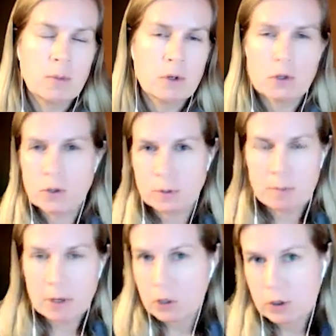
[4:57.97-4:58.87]
you just
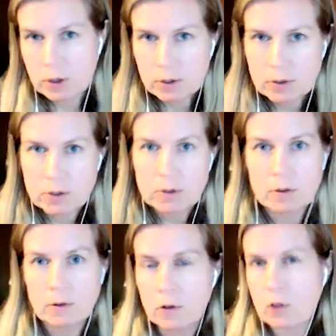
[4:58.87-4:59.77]
mentioned this.
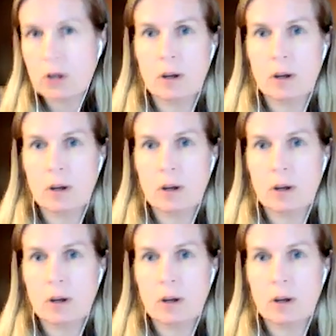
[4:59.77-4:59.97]
You're talking